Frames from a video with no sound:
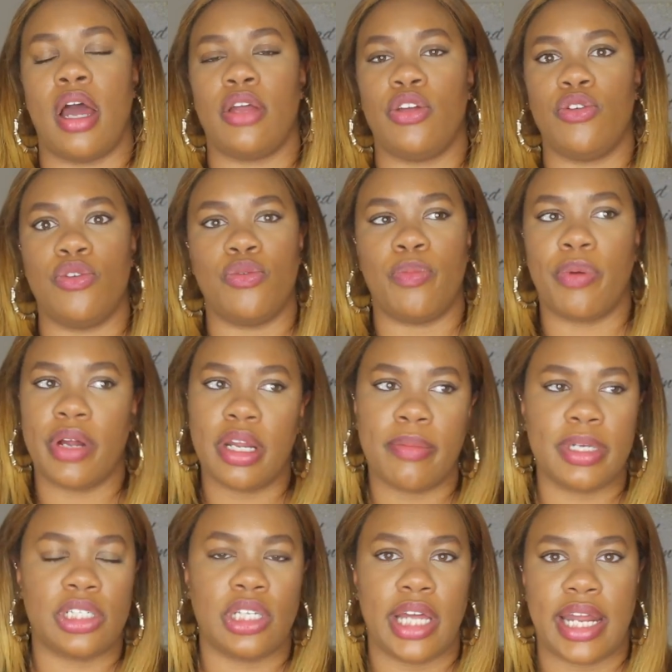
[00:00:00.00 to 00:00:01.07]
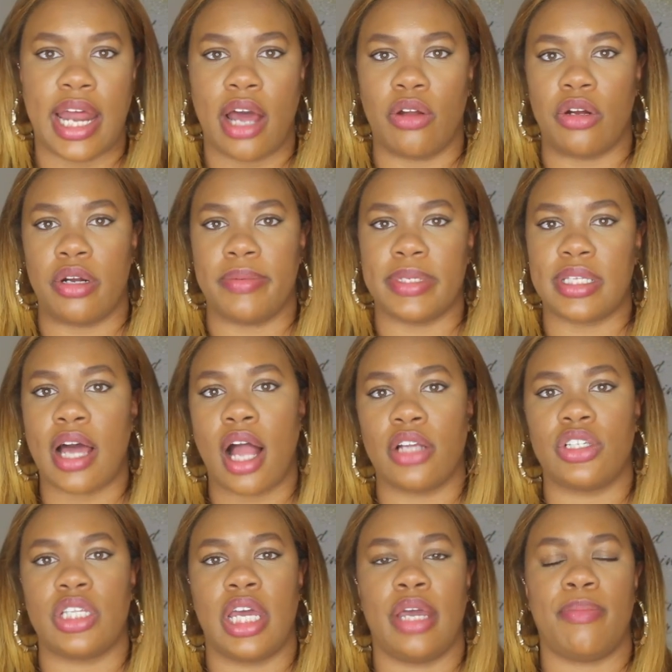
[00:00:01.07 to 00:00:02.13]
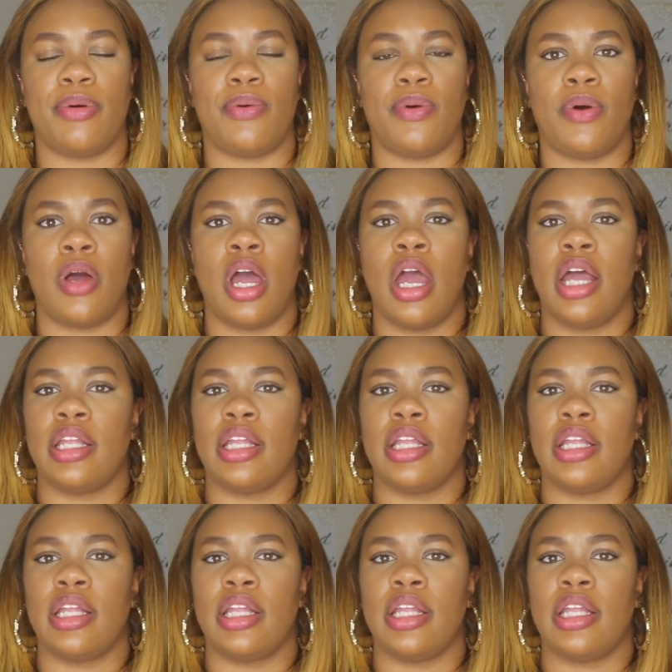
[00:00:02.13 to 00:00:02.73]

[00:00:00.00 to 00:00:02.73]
You pretty much lay down on a massage table.